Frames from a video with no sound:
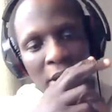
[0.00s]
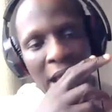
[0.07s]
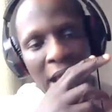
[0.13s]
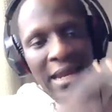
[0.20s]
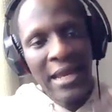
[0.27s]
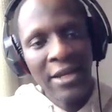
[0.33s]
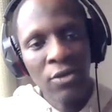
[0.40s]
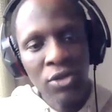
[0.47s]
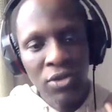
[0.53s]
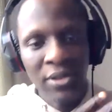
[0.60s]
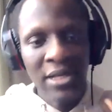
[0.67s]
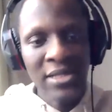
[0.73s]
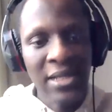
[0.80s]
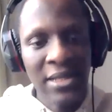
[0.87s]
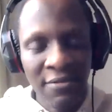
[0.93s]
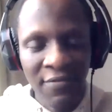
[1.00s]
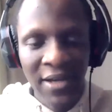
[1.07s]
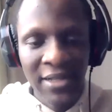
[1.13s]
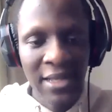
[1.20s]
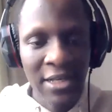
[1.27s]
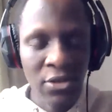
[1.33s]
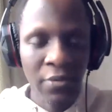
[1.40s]
allowing us understand the
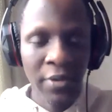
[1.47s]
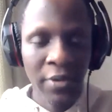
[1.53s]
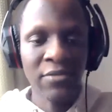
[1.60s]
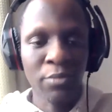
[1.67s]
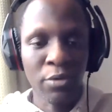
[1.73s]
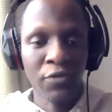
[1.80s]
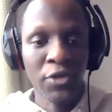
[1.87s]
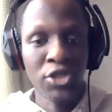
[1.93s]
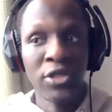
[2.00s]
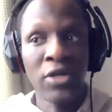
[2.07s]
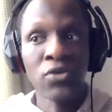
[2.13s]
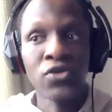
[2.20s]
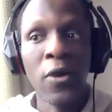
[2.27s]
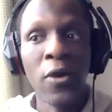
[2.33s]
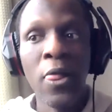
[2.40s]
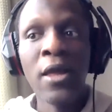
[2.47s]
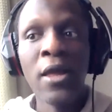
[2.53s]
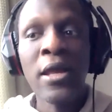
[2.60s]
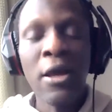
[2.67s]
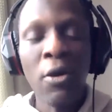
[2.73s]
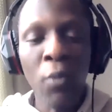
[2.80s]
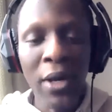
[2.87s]
fact that as creative professionals,
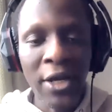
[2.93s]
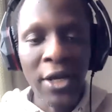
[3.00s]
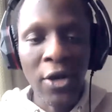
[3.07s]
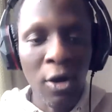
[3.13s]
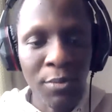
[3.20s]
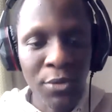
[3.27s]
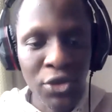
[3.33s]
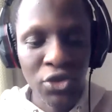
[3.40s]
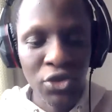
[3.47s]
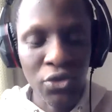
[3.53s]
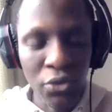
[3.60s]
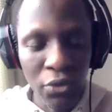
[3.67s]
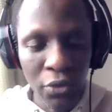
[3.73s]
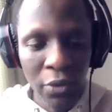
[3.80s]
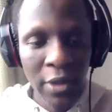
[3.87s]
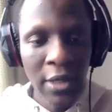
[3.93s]
when it comes to